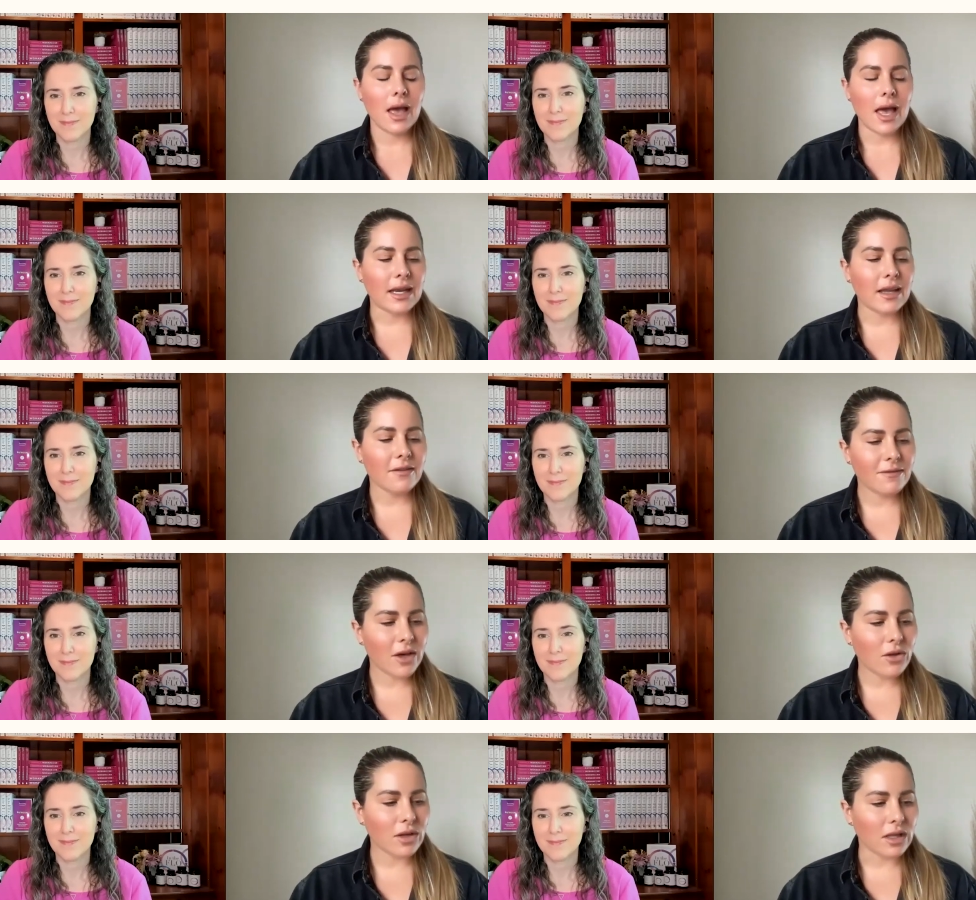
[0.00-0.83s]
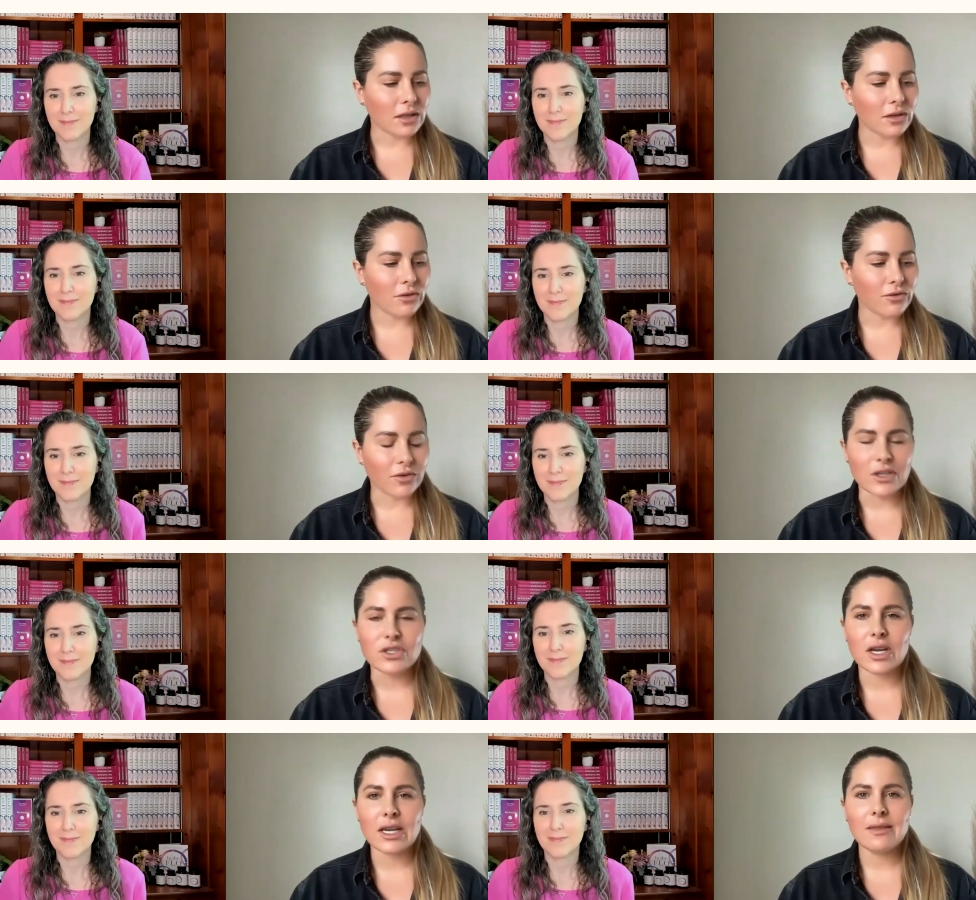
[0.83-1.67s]
Speaker 1: And I felt a little
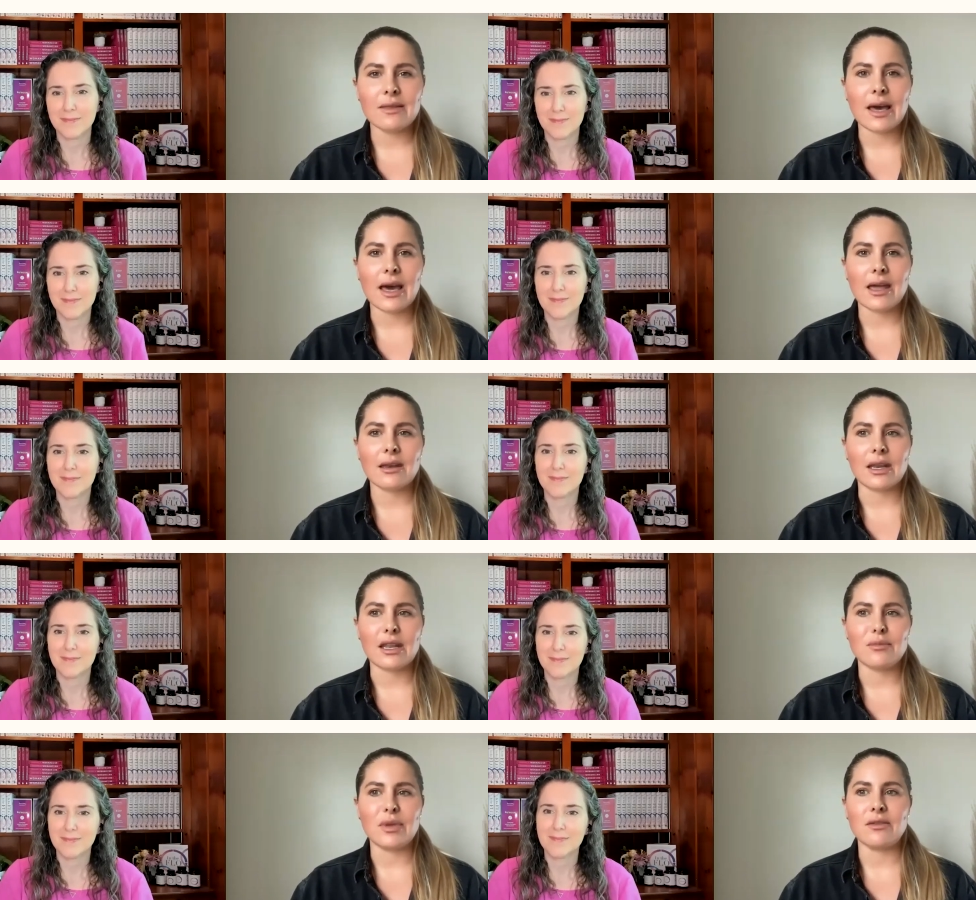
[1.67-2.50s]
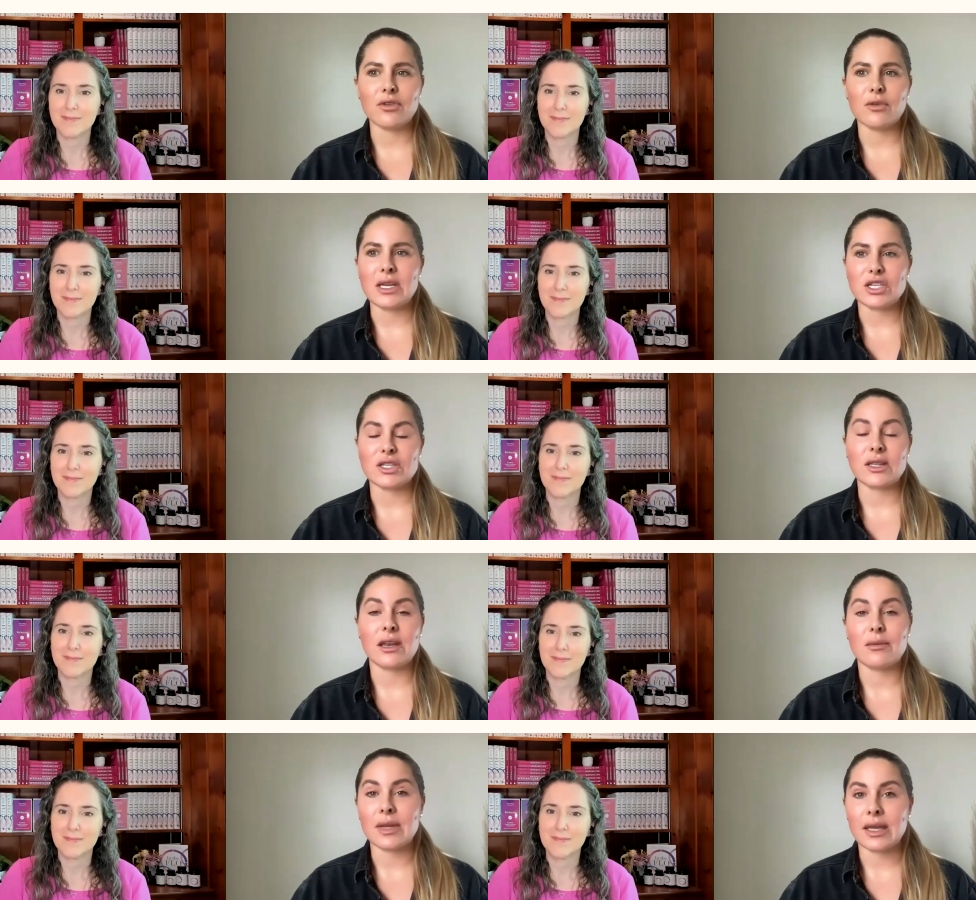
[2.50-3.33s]
frustrated that it had been information
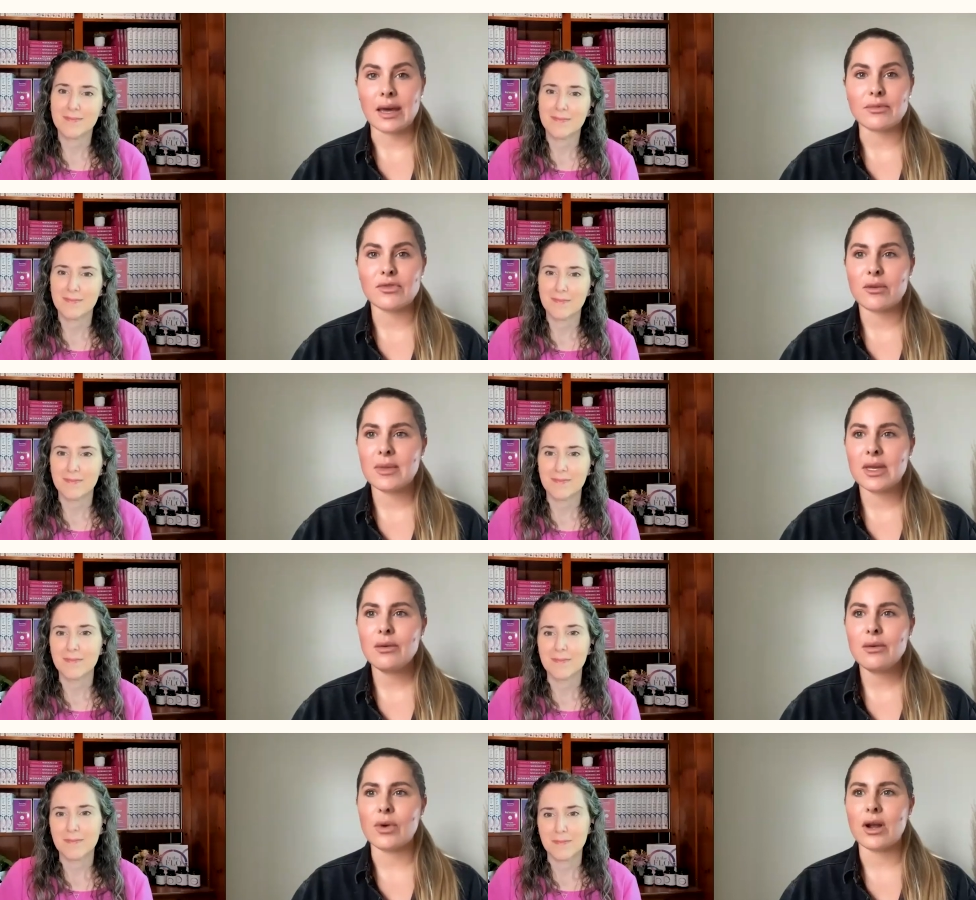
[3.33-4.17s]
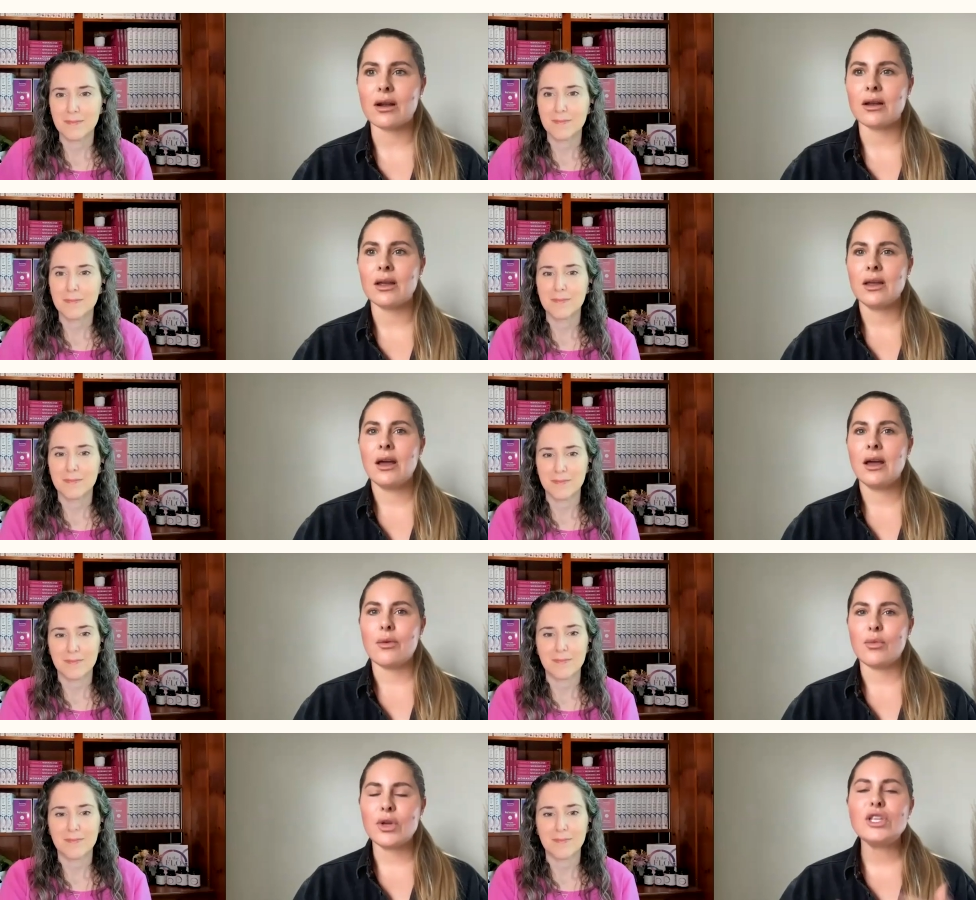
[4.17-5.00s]
that had been kept from me, where
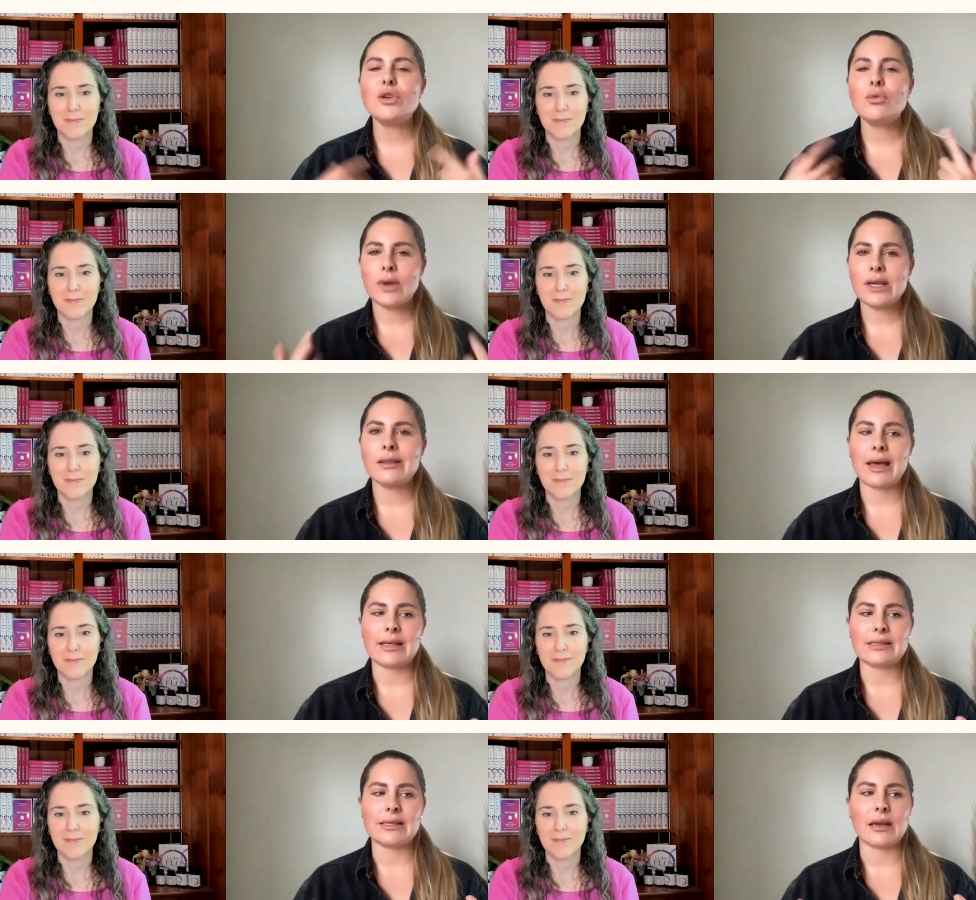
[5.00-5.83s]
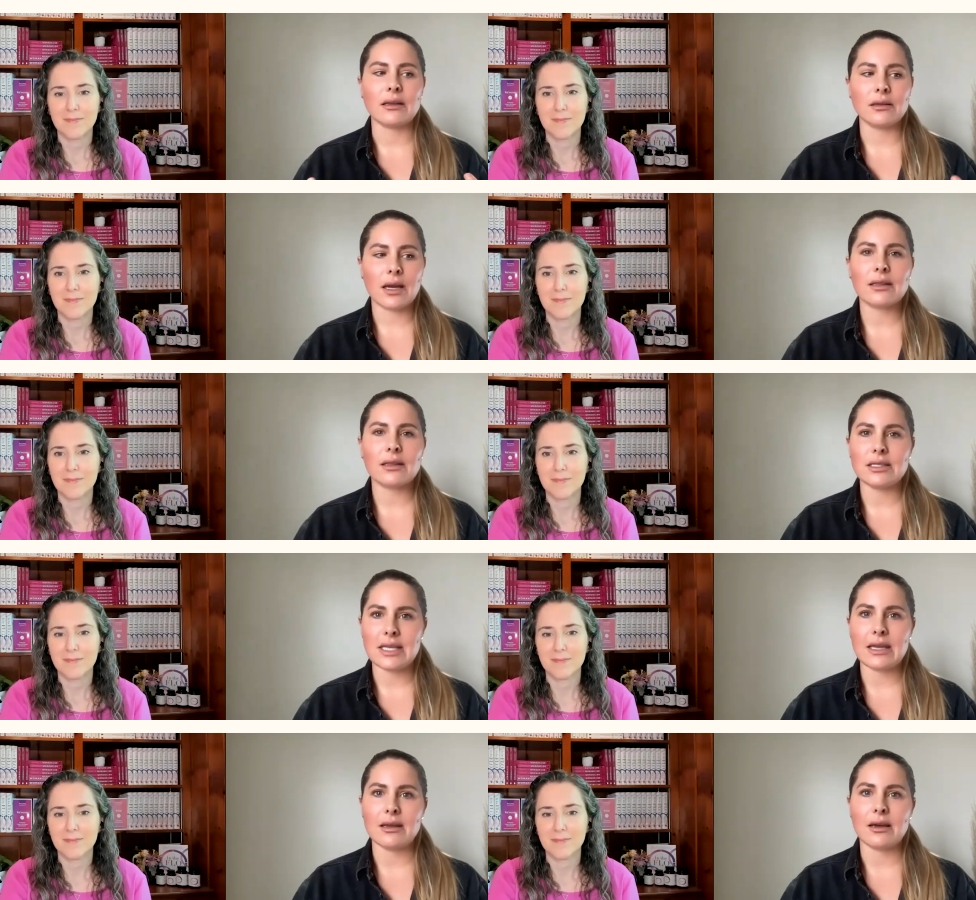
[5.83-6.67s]
when you realize that a lot of the
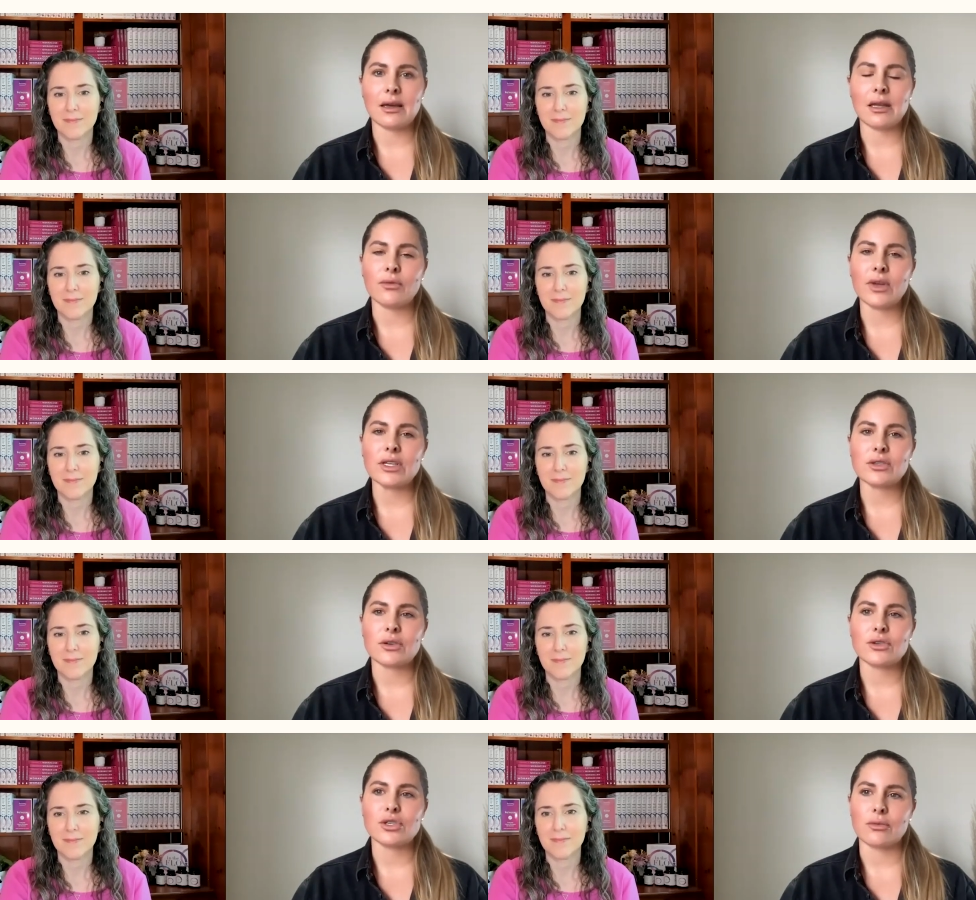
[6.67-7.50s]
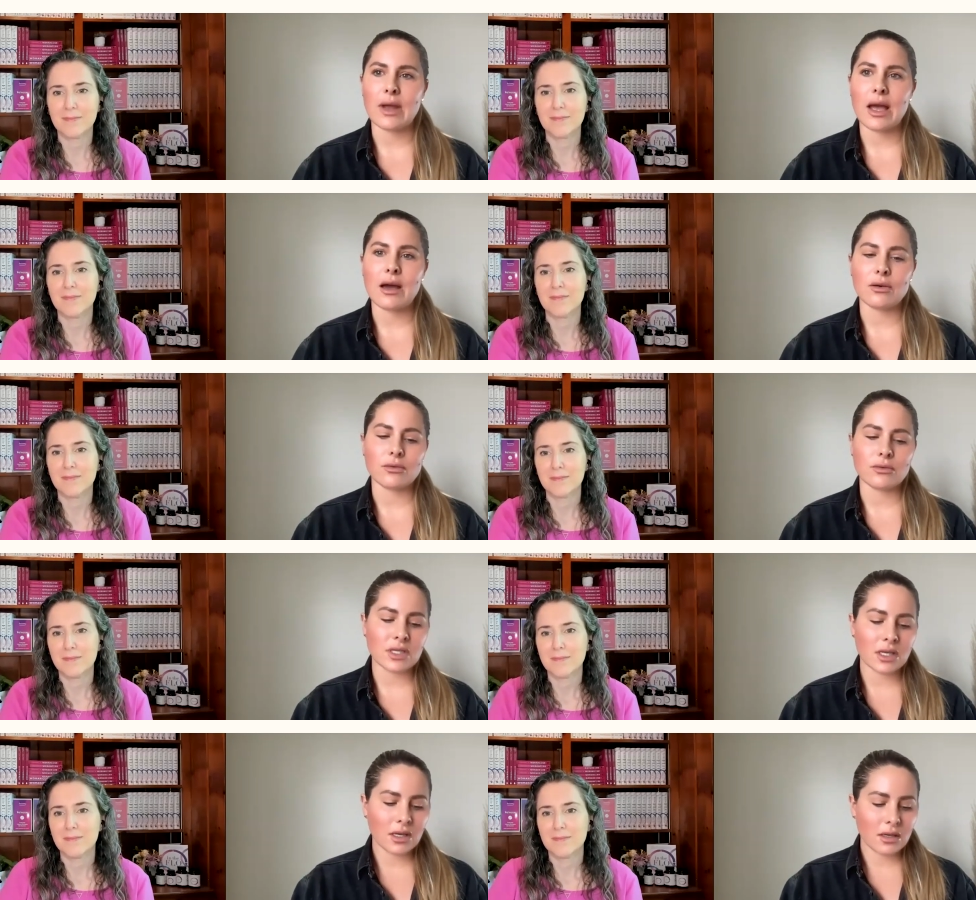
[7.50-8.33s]
data and research
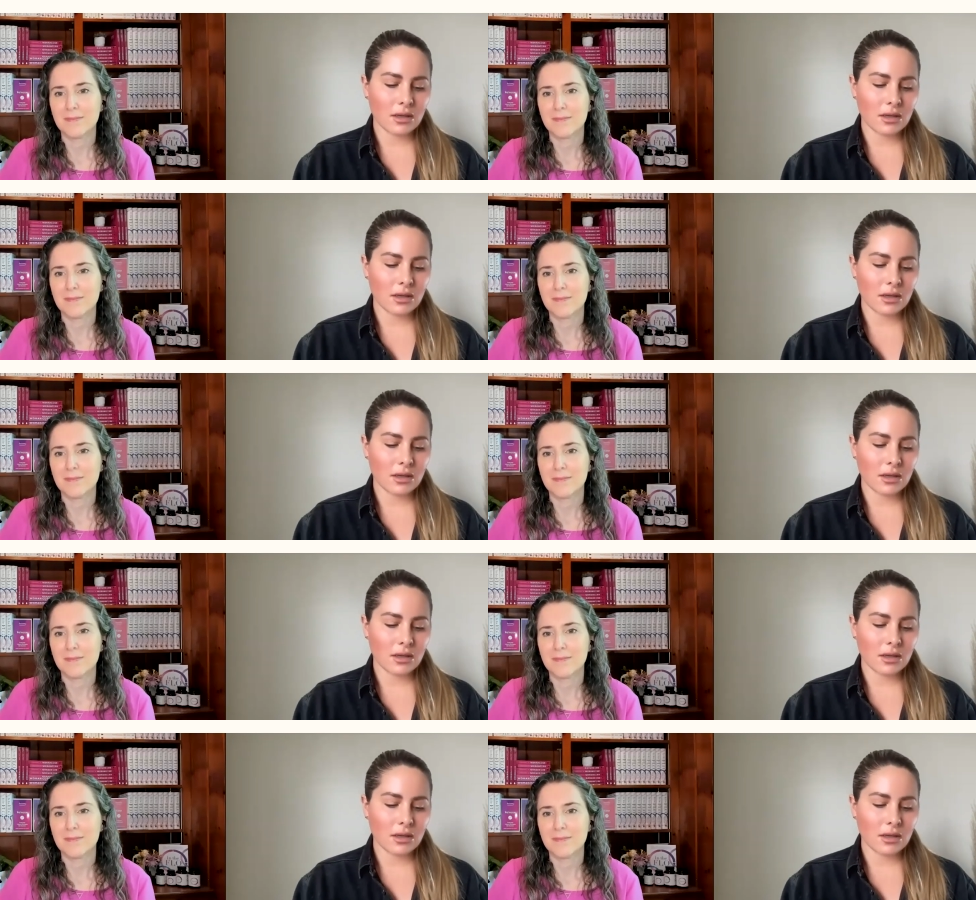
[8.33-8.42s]
around